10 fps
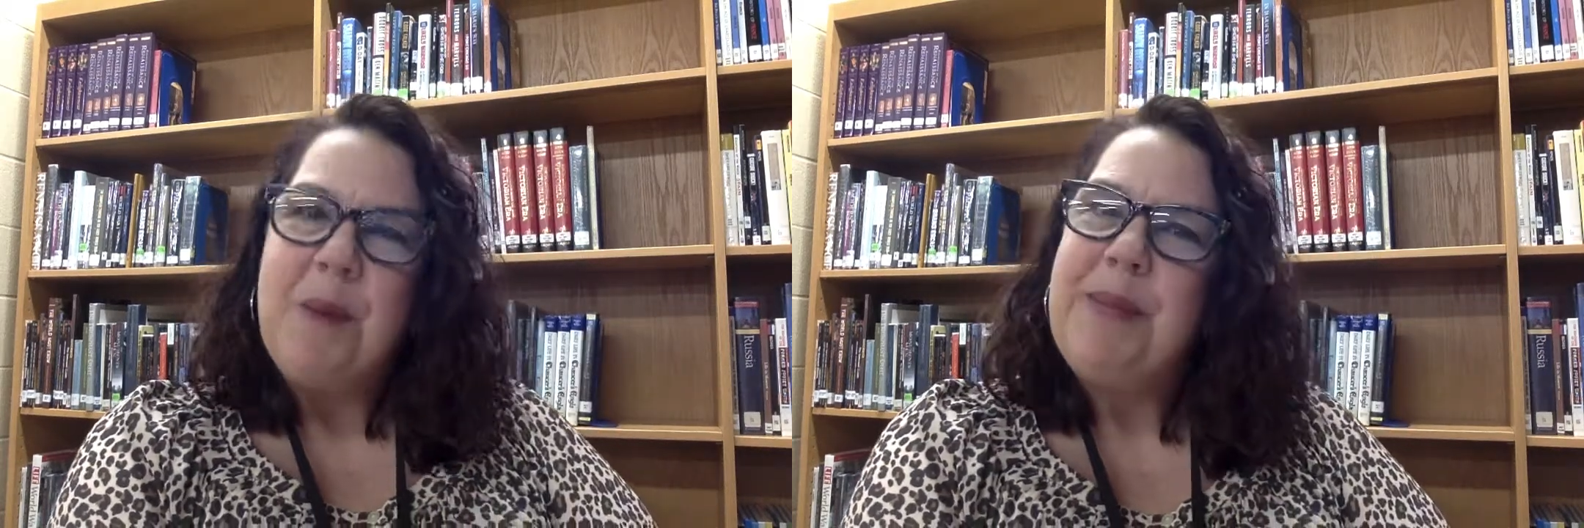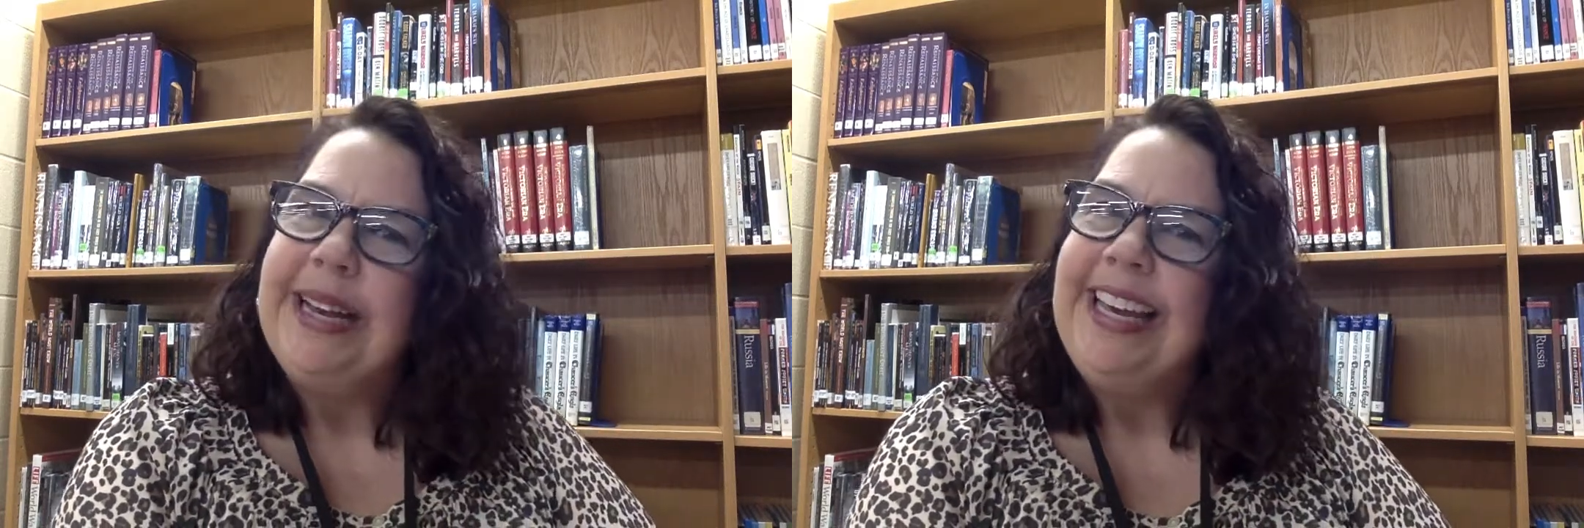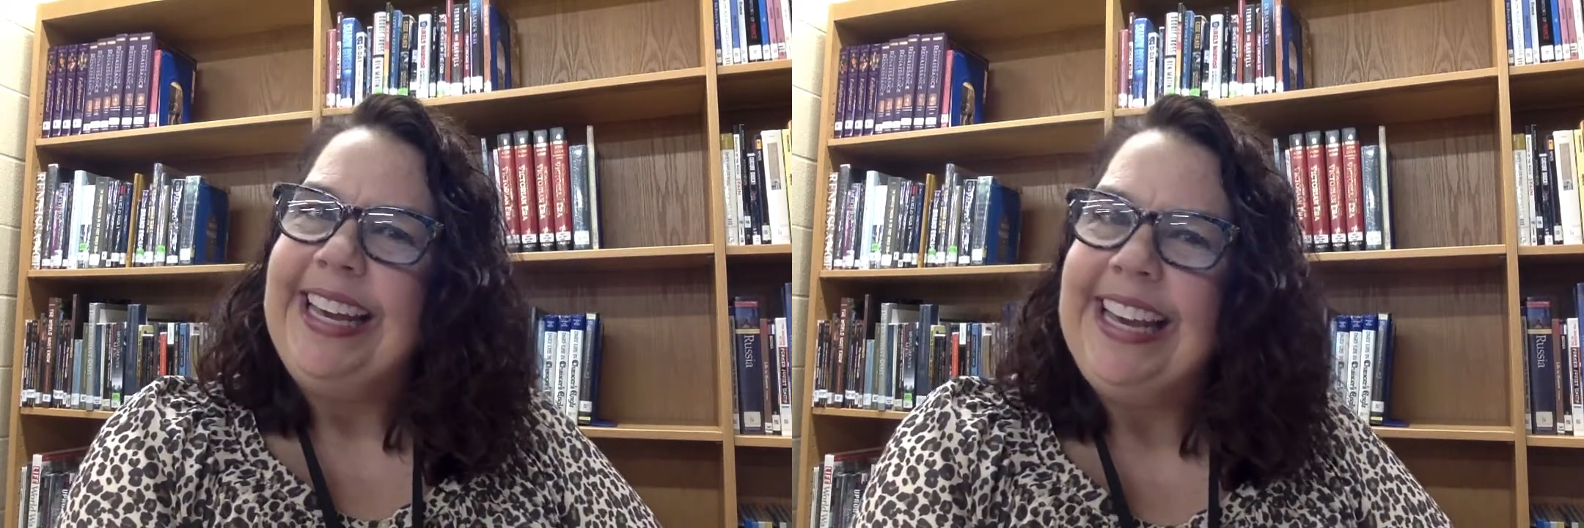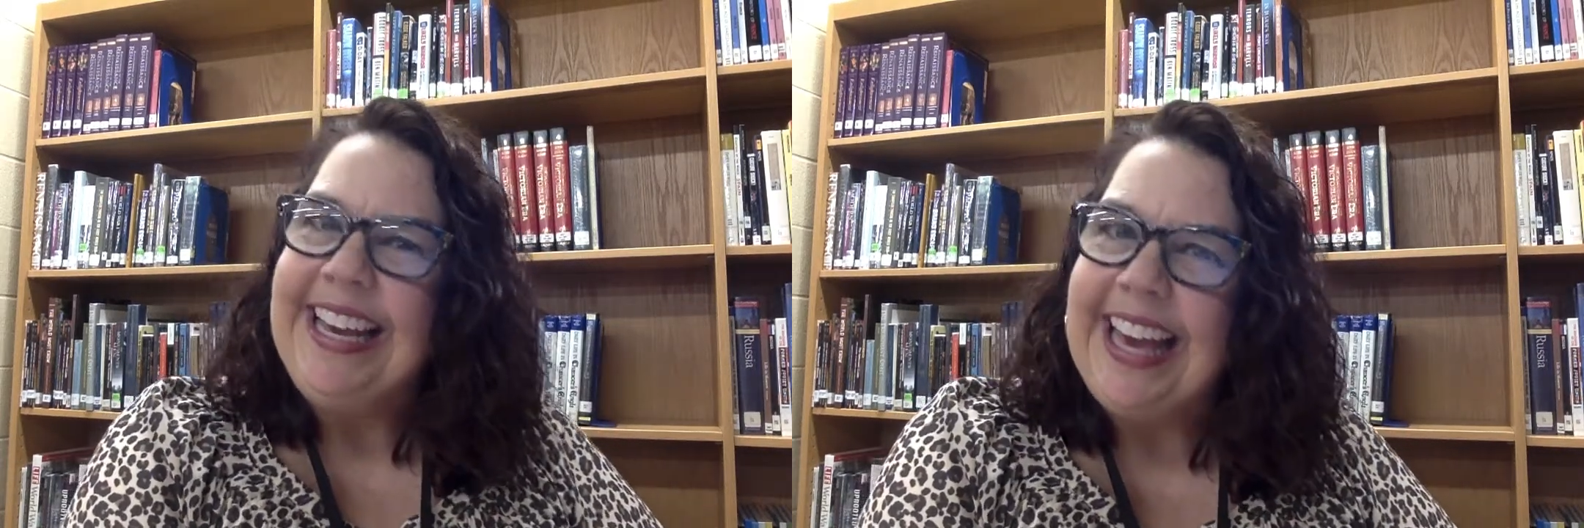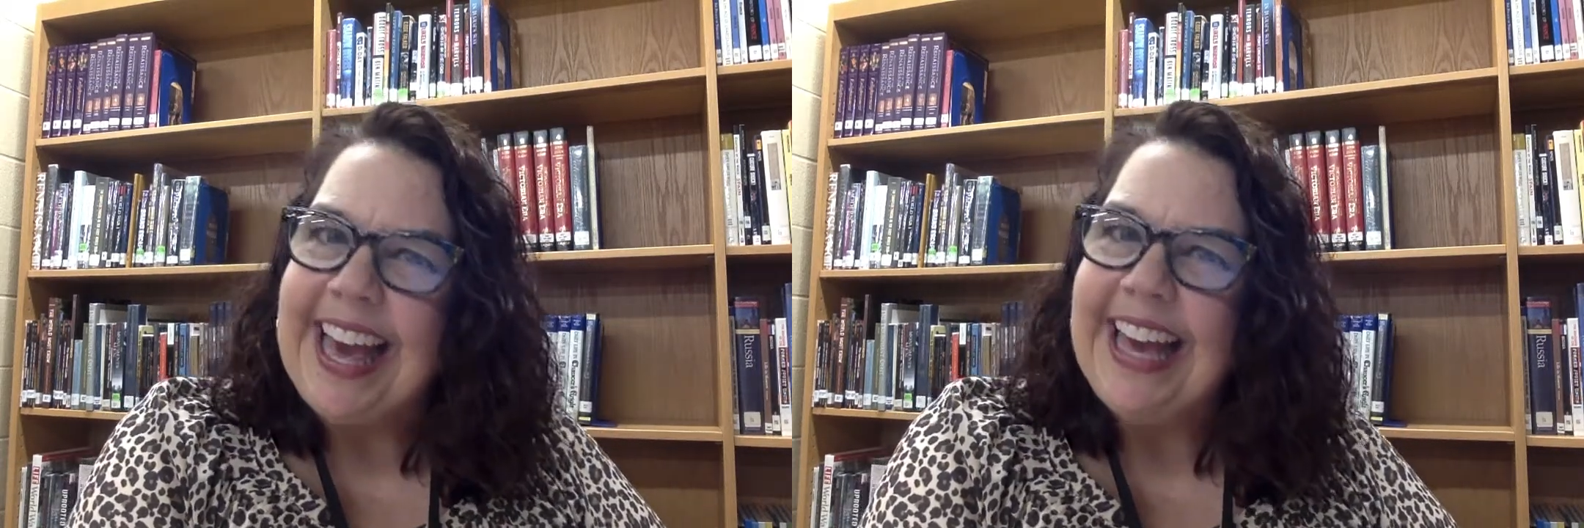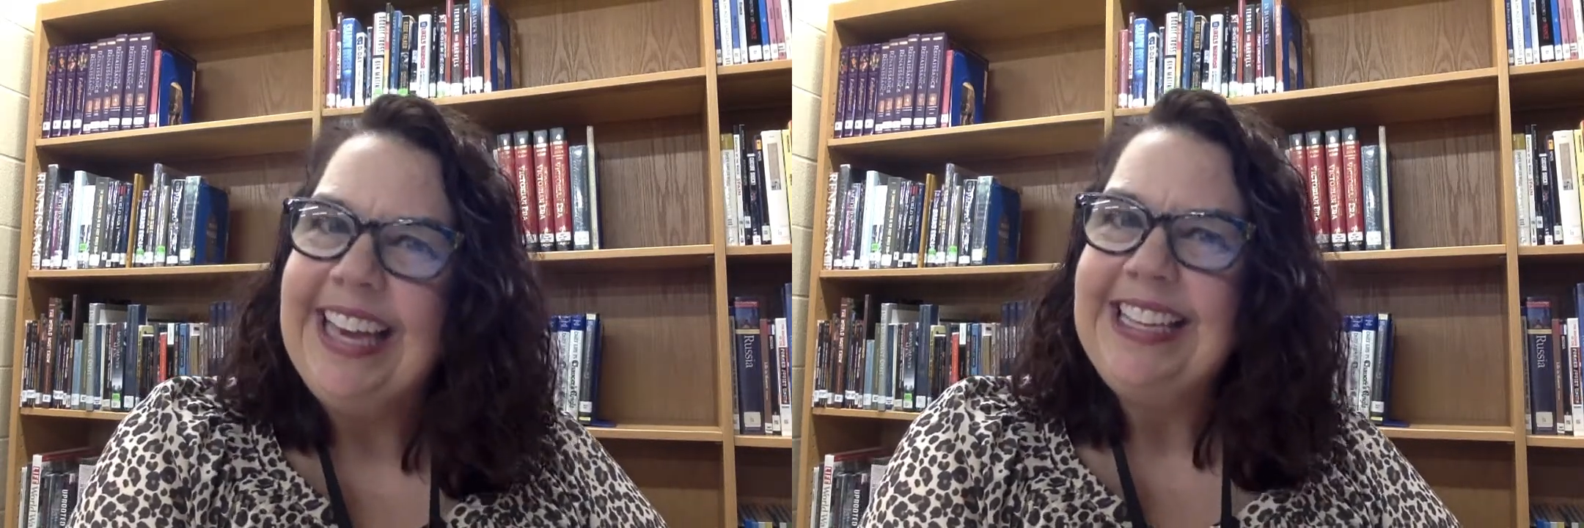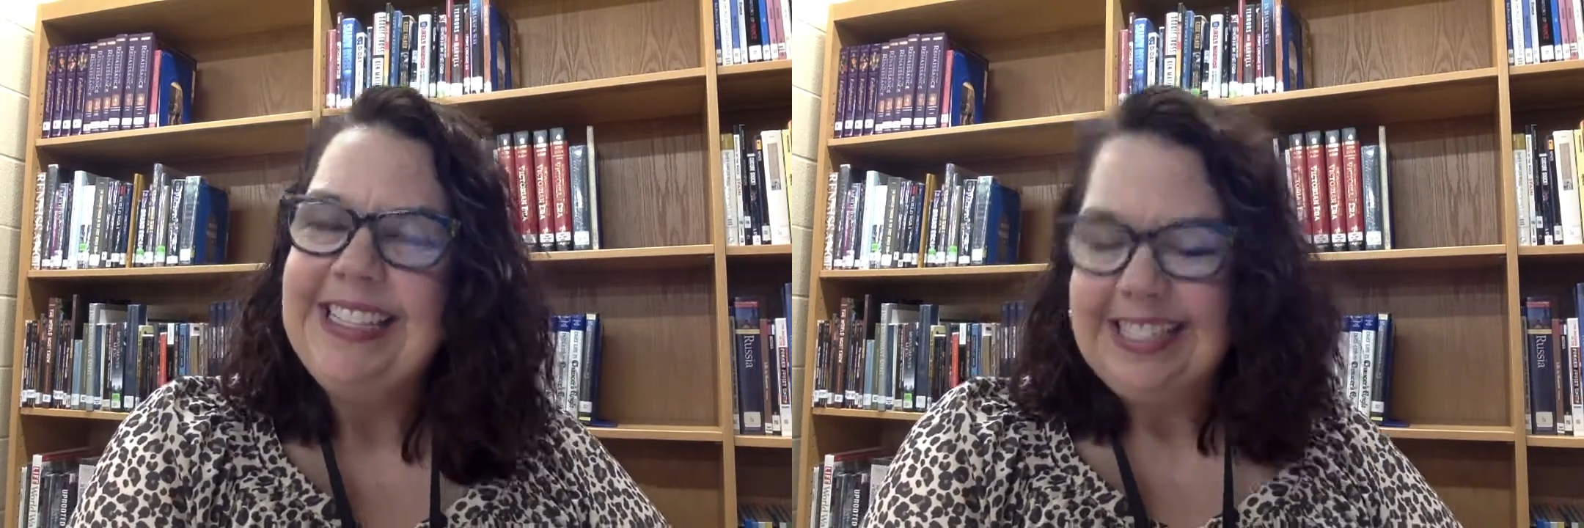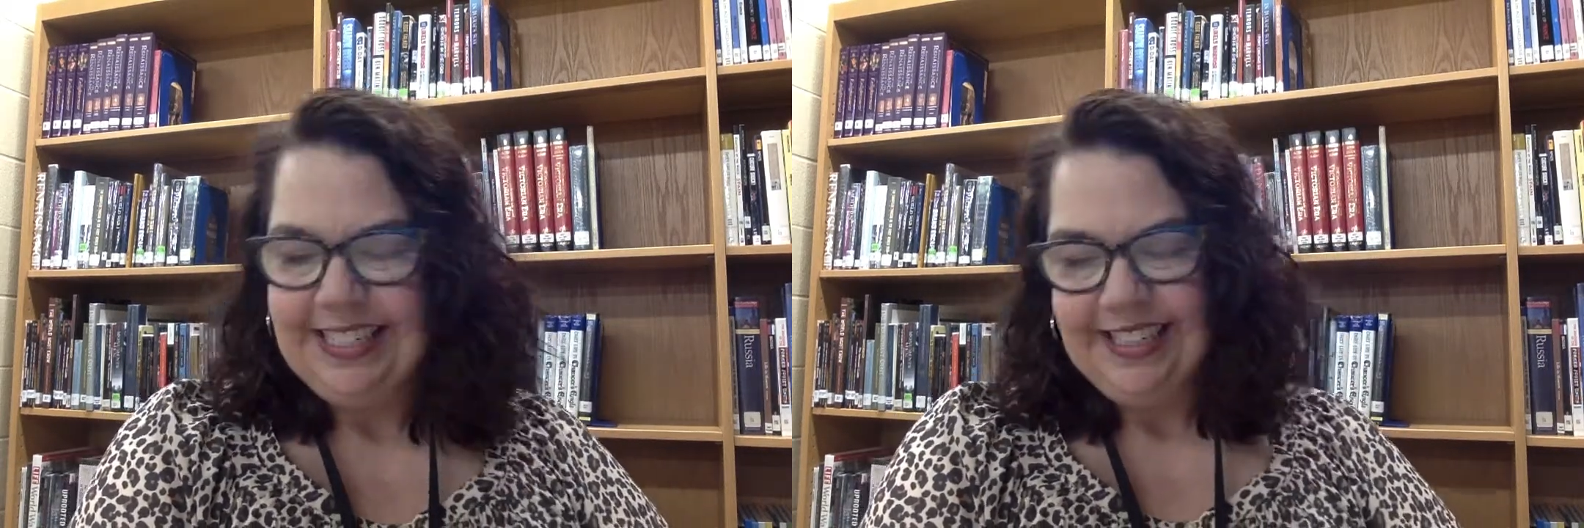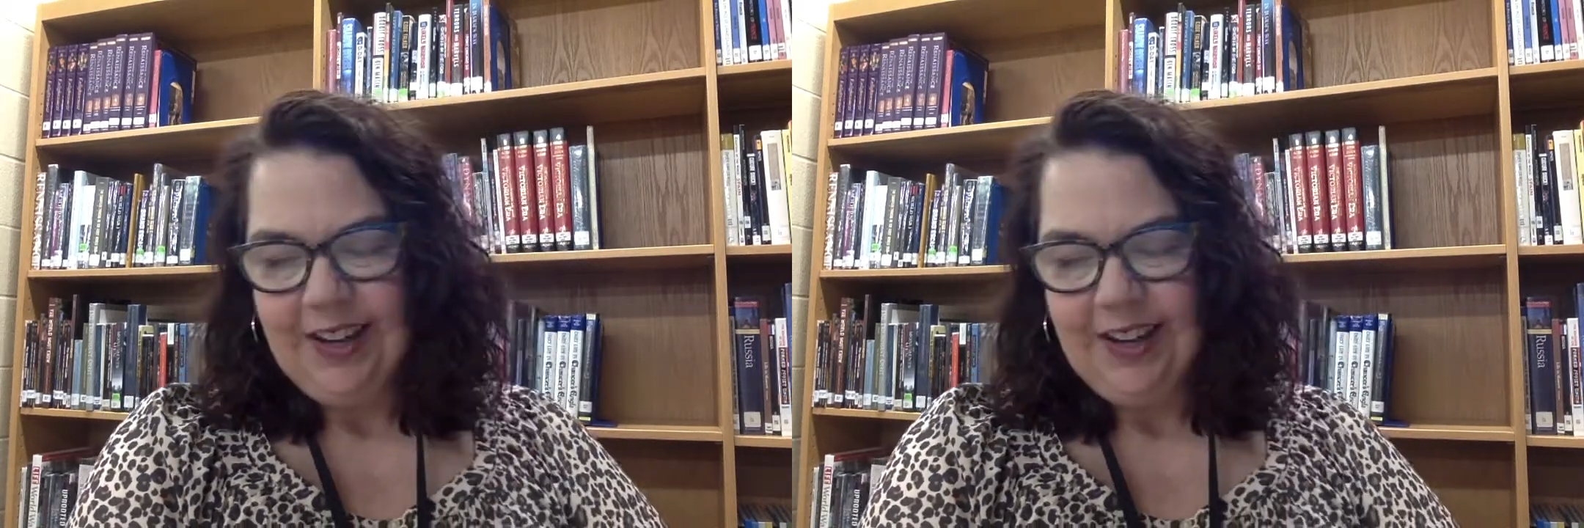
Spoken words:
but he gazed